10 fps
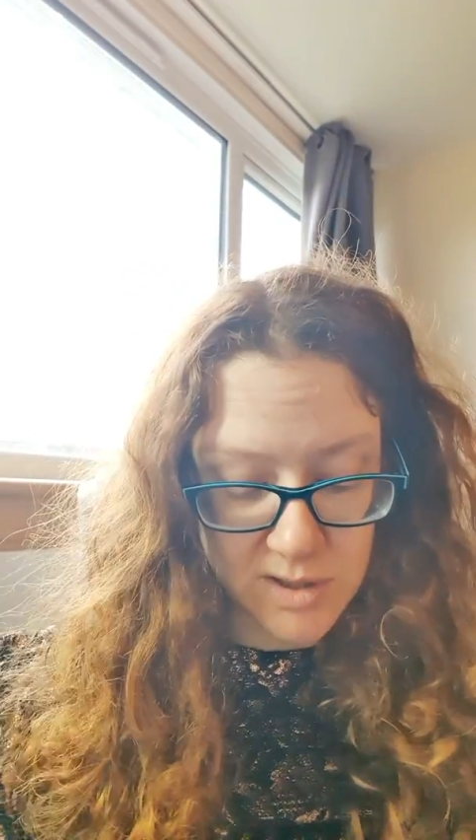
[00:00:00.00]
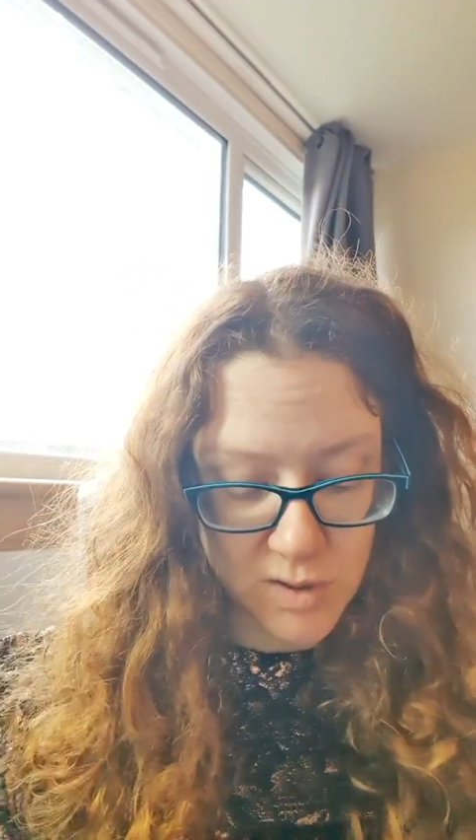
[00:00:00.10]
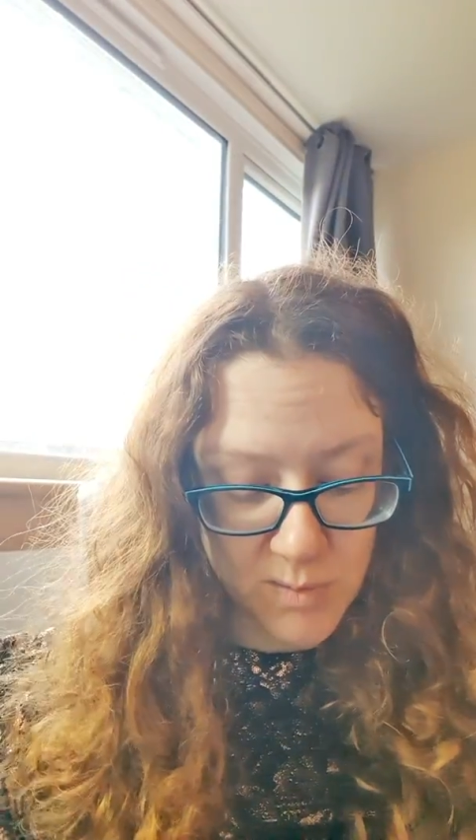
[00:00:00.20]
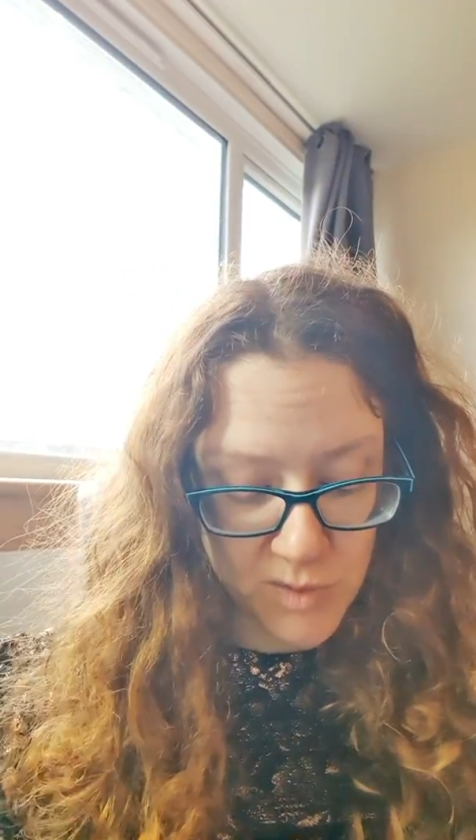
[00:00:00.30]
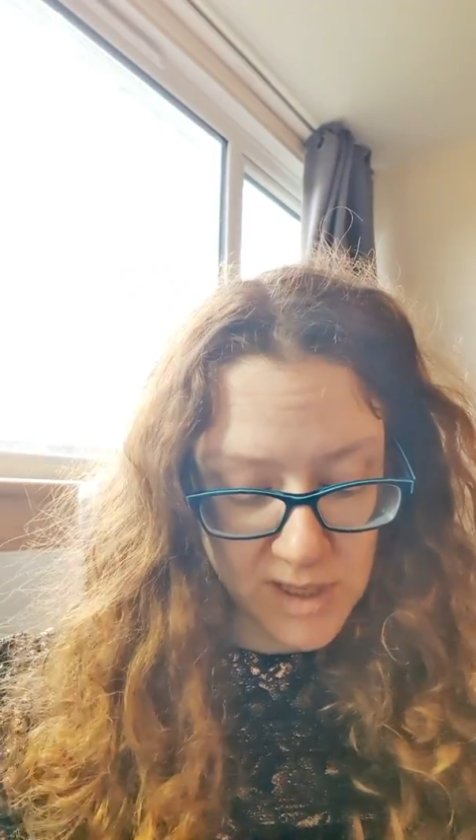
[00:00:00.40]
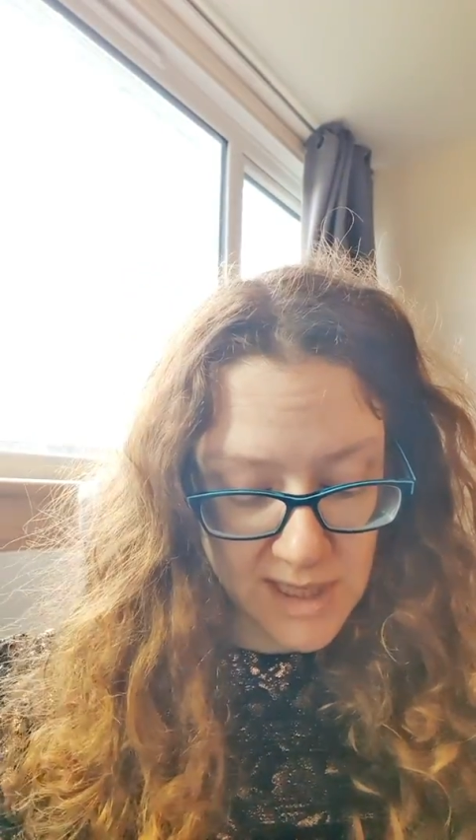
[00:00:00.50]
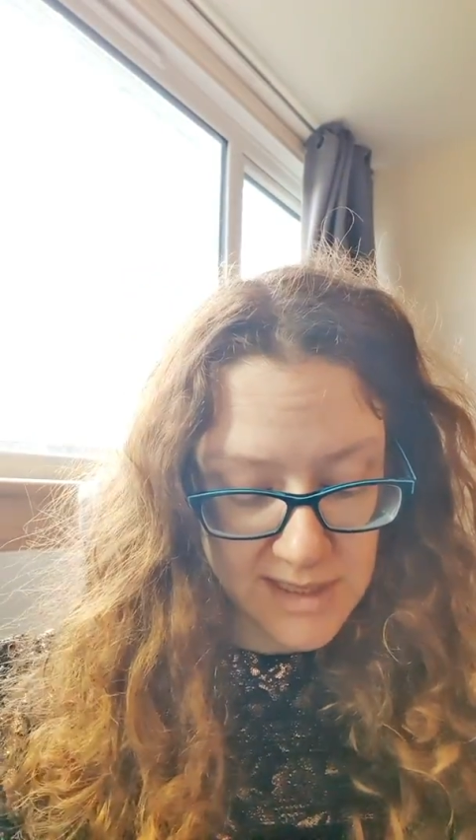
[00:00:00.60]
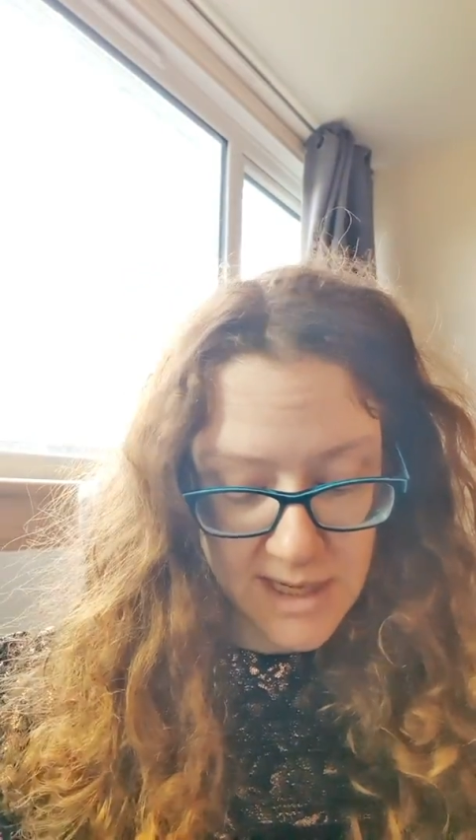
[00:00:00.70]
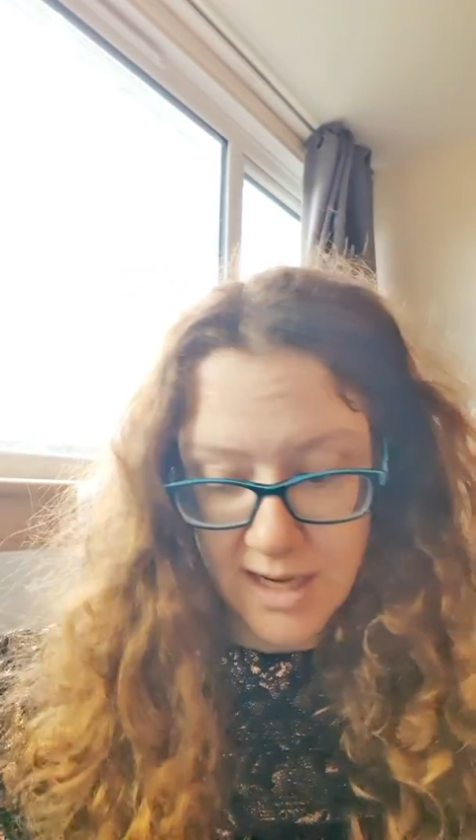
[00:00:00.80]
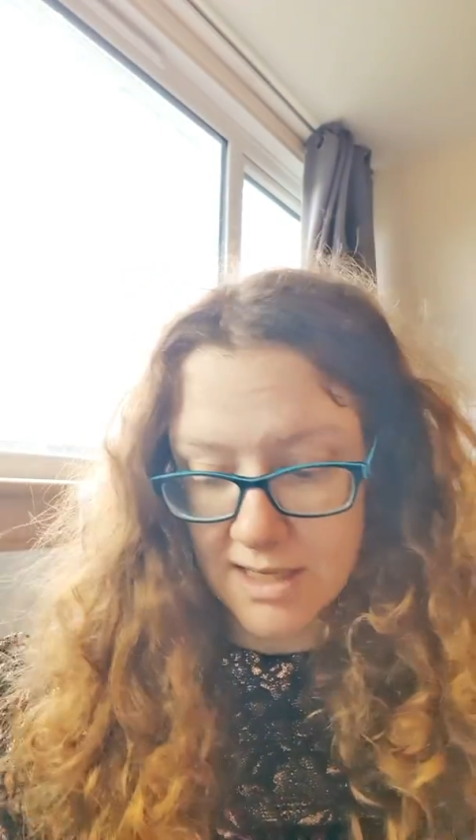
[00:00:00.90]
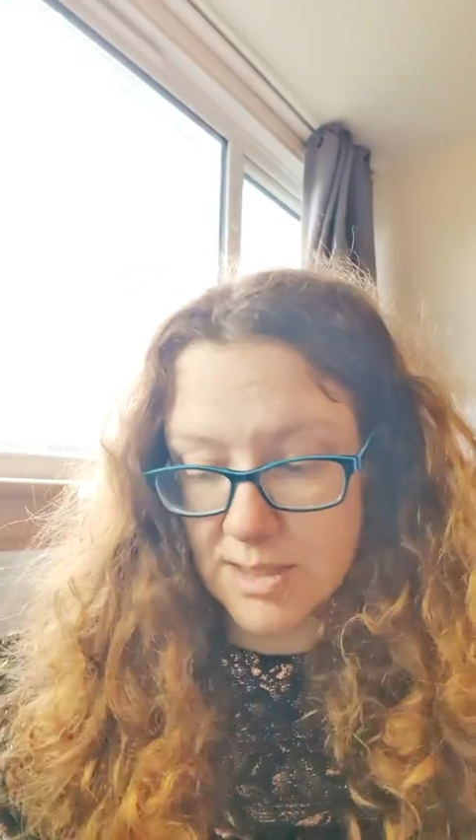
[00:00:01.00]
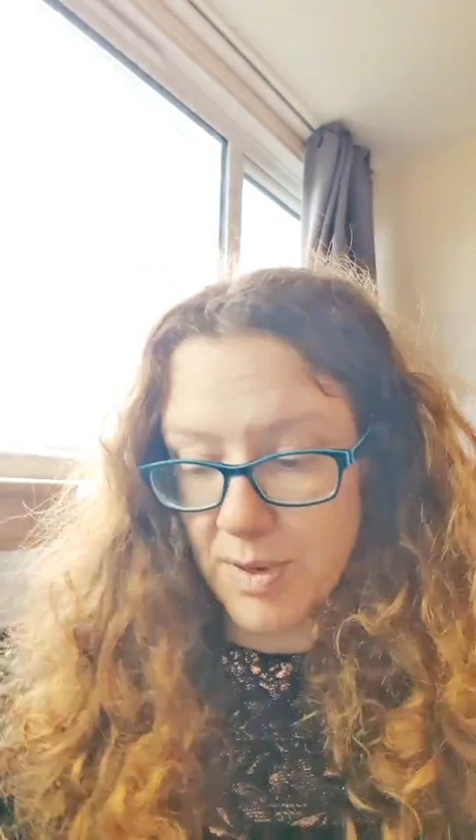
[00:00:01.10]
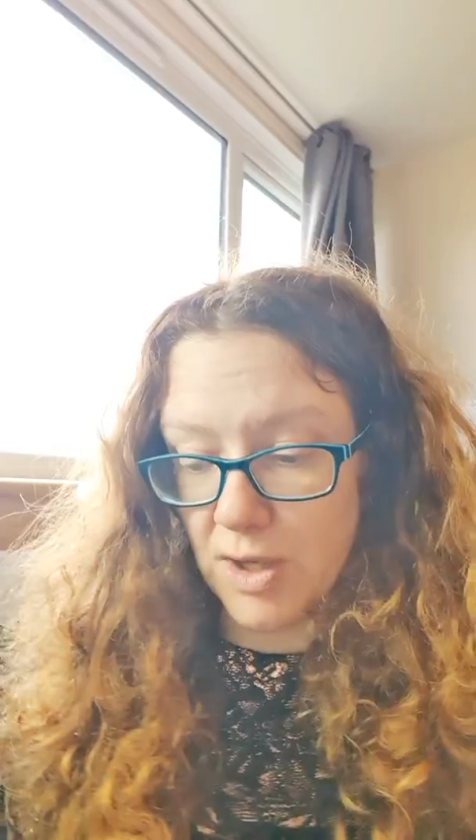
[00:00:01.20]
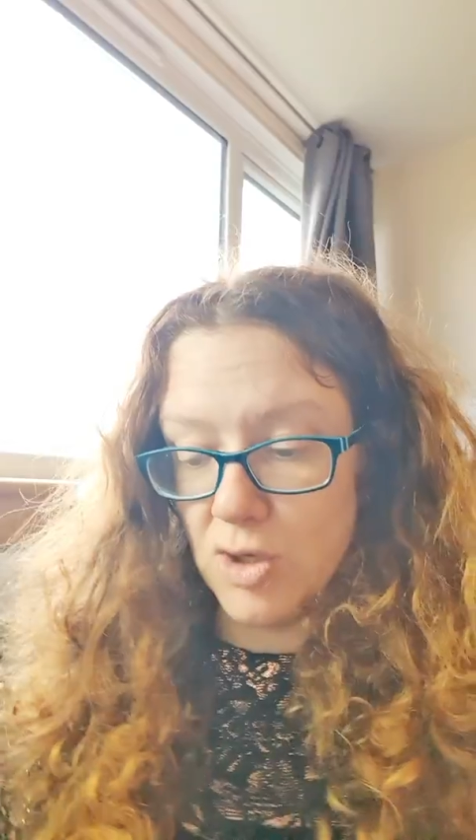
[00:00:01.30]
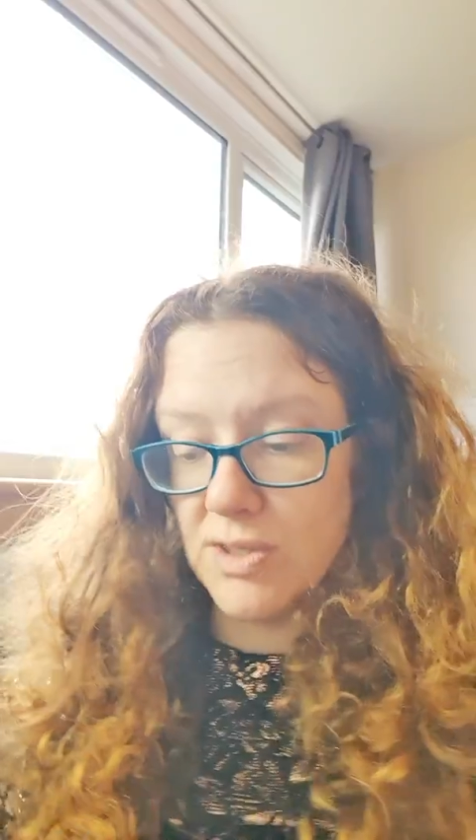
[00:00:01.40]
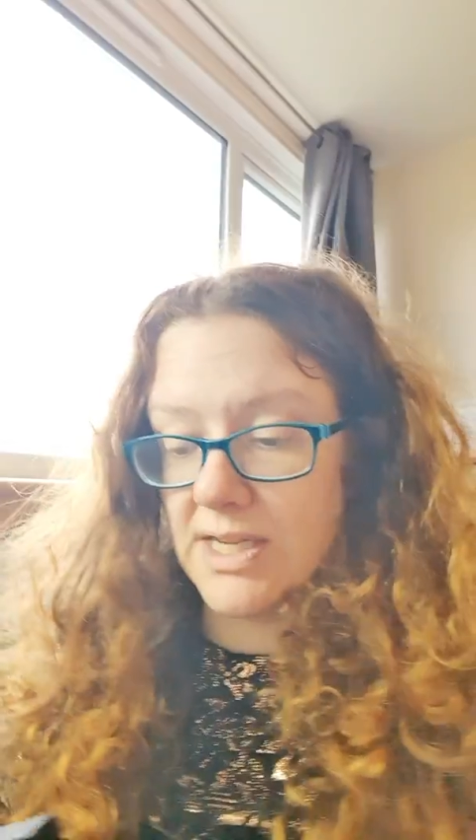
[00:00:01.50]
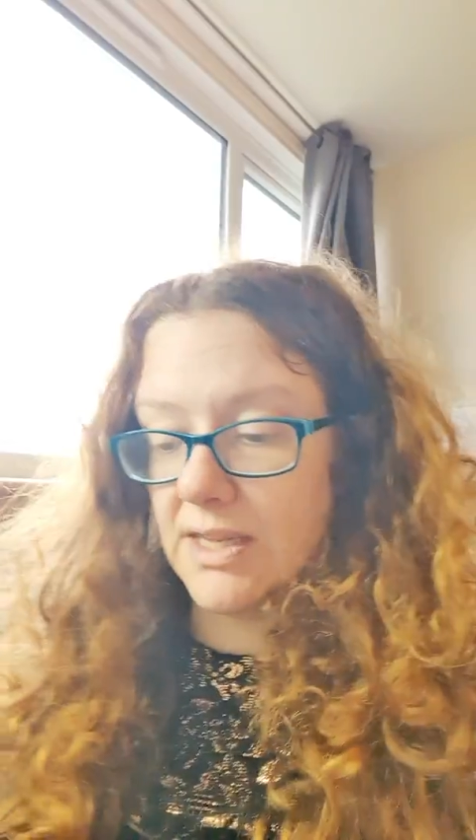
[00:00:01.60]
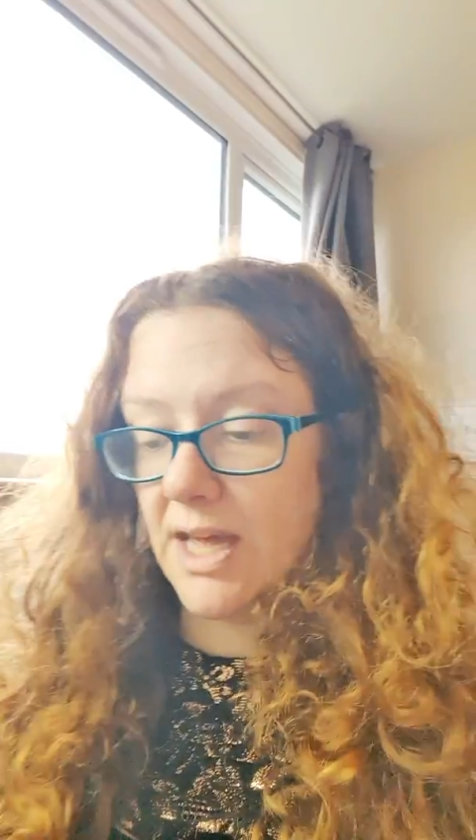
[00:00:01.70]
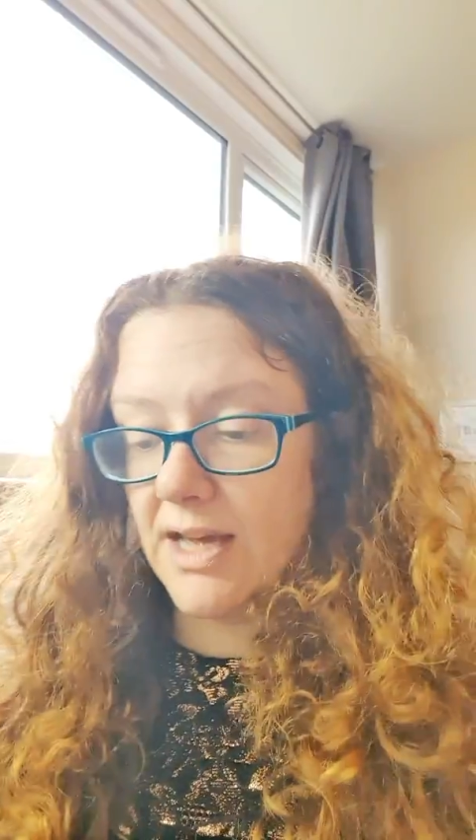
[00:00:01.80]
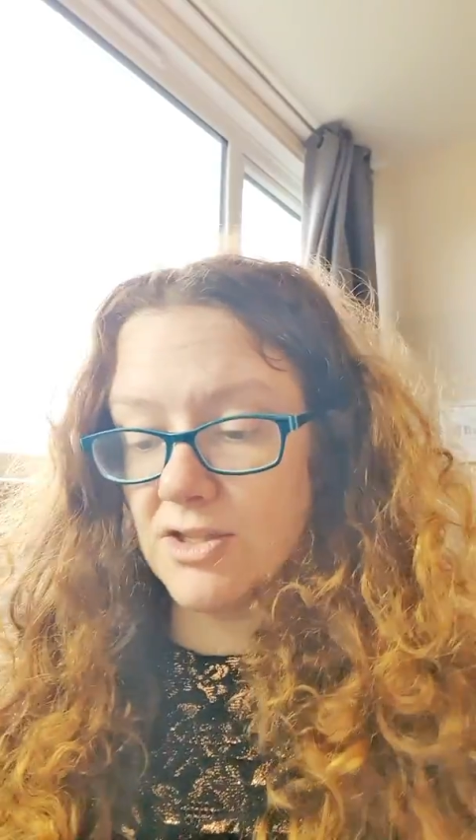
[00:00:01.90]
So I'm really excited about
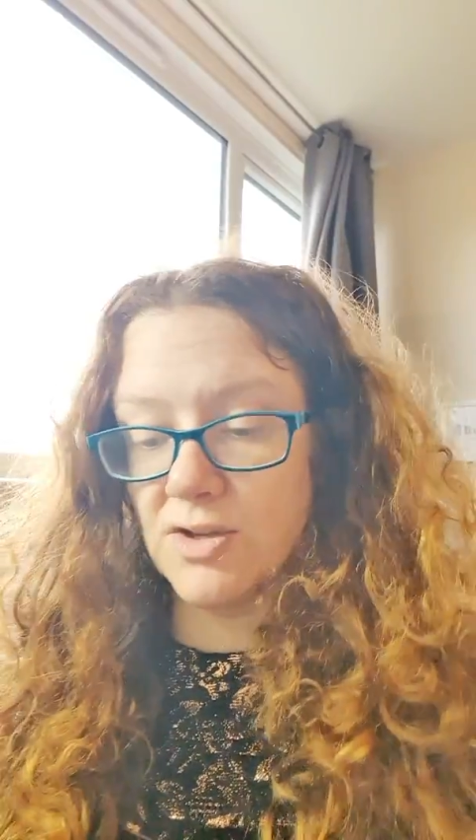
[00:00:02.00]
using that.